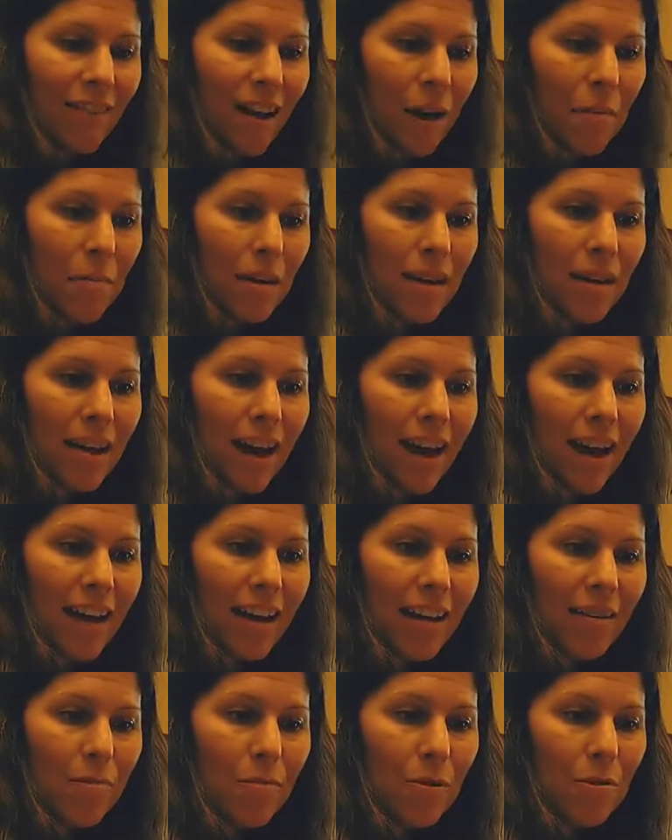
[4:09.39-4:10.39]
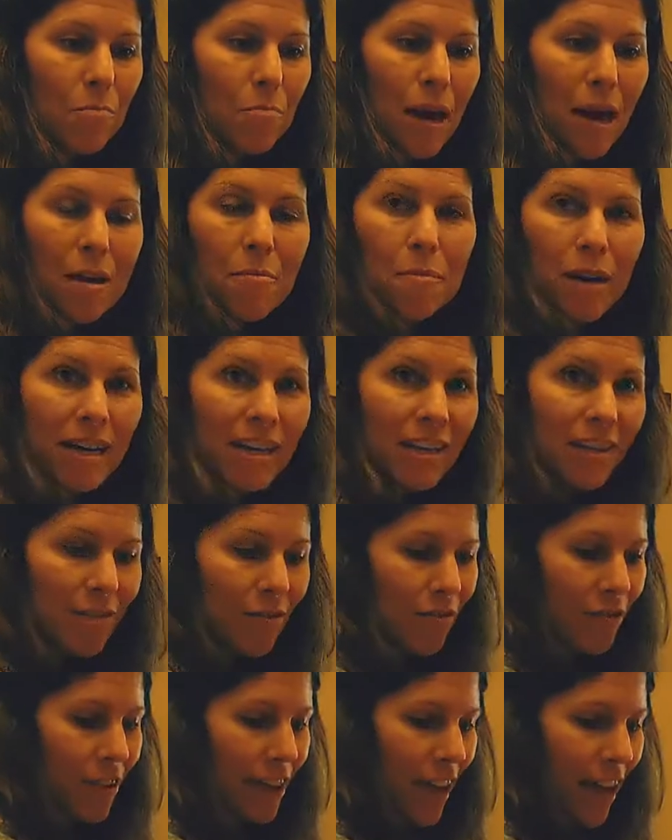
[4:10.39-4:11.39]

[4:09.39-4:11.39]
I mean, I would pay money for